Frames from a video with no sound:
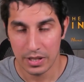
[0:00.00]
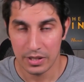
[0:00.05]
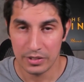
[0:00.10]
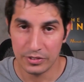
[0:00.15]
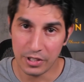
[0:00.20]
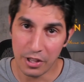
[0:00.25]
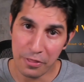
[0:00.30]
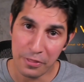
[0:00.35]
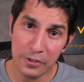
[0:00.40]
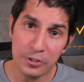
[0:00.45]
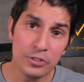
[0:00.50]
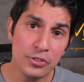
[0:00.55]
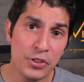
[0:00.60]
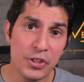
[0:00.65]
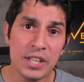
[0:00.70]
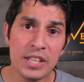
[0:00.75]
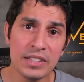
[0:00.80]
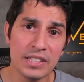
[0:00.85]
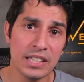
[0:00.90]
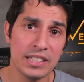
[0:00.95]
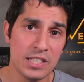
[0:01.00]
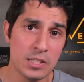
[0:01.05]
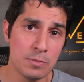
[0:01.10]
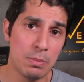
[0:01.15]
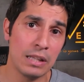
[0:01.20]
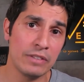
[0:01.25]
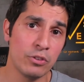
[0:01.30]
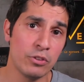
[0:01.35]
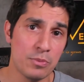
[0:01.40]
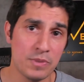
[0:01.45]
The third thing that these
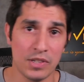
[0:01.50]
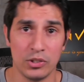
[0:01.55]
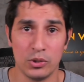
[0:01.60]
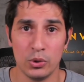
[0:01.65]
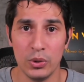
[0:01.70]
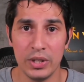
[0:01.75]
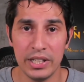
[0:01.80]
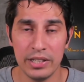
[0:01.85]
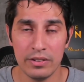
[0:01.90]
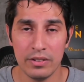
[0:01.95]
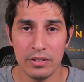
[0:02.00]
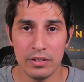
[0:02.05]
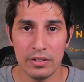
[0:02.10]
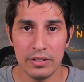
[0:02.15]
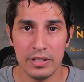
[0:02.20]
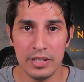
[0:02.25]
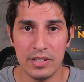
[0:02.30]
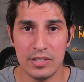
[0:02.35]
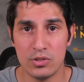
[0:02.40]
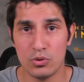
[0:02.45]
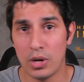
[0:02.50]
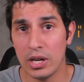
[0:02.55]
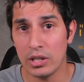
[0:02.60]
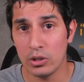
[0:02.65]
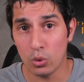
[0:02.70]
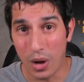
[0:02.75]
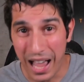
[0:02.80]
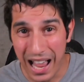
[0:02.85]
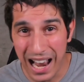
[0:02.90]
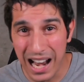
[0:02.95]
platforms are doing is trying to
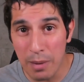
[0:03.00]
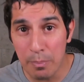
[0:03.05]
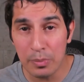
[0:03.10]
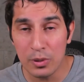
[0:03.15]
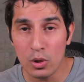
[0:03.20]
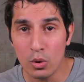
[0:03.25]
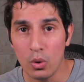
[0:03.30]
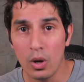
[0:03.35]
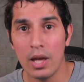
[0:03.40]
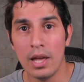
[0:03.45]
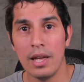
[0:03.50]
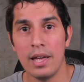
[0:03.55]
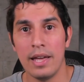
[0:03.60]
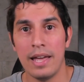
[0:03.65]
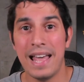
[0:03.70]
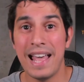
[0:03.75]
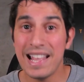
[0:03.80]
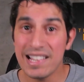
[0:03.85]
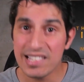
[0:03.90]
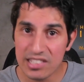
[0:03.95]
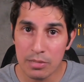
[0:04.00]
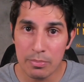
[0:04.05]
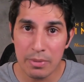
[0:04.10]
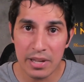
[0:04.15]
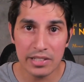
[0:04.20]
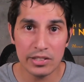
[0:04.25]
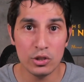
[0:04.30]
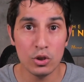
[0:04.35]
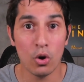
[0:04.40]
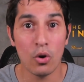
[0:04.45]
help you
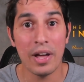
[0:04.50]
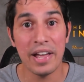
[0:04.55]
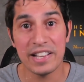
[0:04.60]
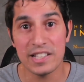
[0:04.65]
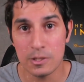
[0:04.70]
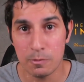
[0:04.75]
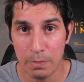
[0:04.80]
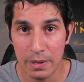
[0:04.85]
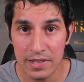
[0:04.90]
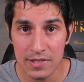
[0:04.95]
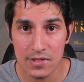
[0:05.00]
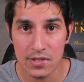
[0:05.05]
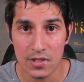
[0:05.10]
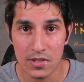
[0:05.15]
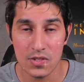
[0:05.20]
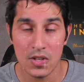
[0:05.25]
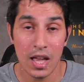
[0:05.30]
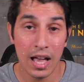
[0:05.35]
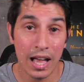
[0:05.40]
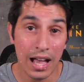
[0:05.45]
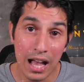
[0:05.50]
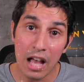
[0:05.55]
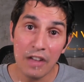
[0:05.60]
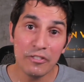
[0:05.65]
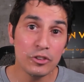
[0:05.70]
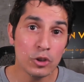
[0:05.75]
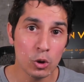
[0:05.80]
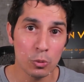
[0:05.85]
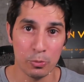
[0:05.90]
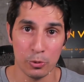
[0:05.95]
estimate your expenses
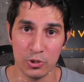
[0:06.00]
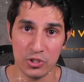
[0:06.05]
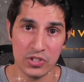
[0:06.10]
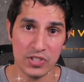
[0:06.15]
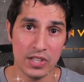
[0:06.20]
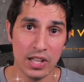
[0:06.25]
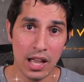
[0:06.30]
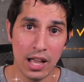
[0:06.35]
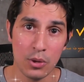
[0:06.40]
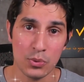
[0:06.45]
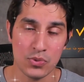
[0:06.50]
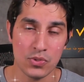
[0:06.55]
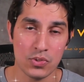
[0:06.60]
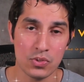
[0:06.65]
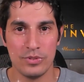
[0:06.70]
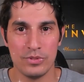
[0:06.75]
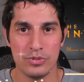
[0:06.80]
after you purchase a house.